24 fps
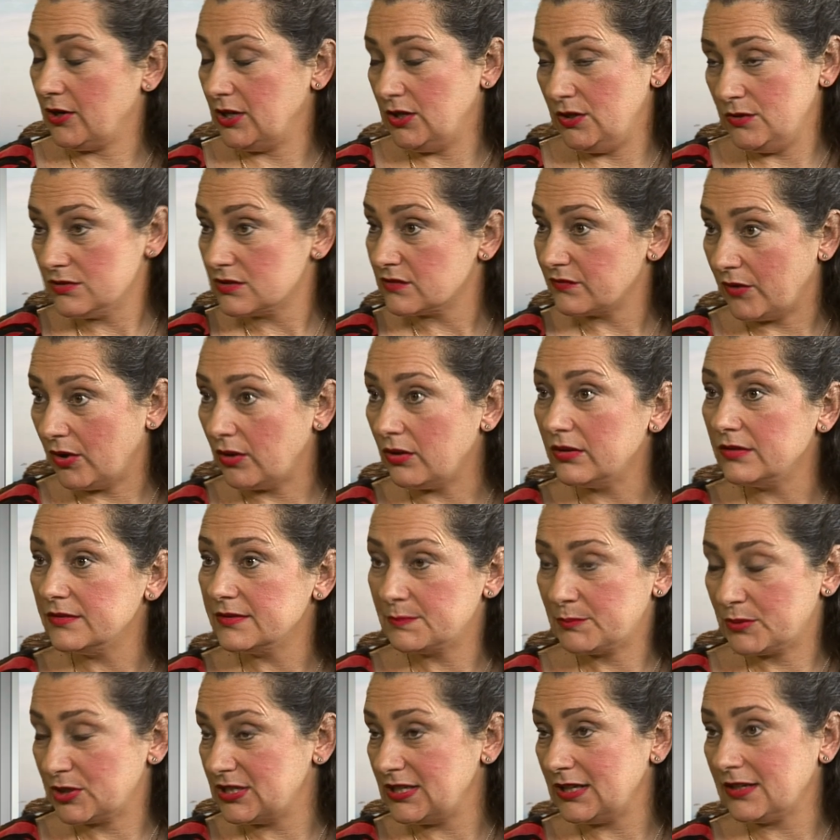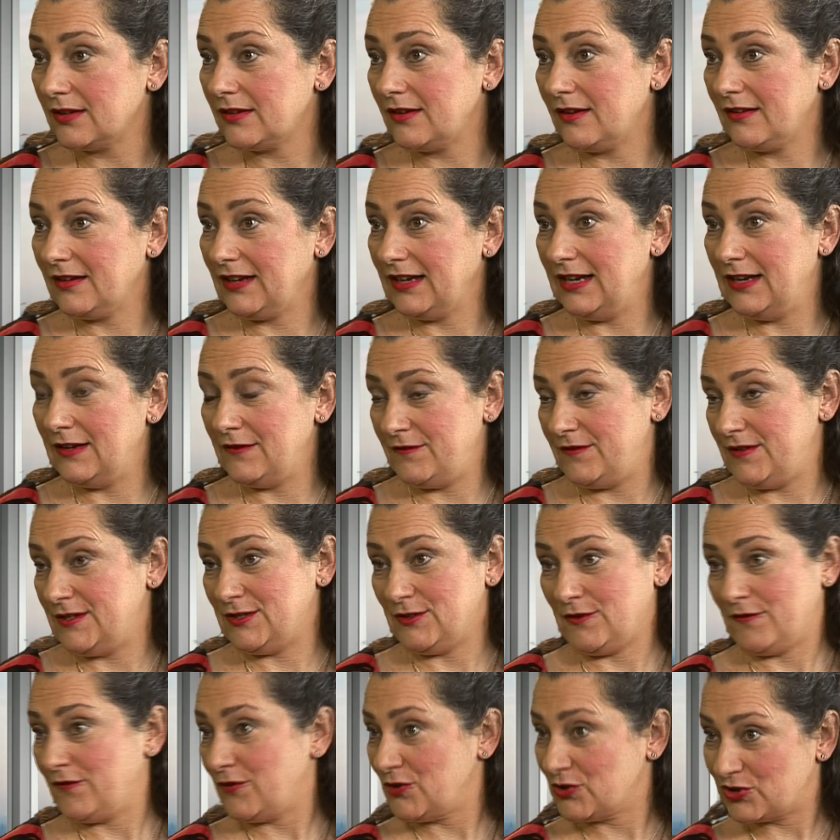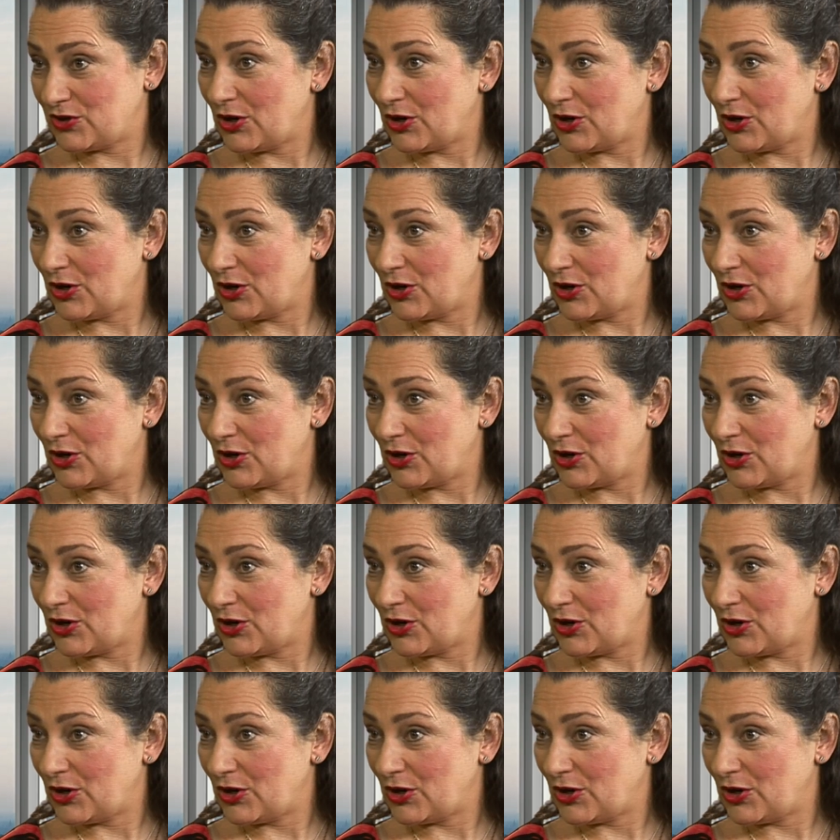useful, particularly if it's your first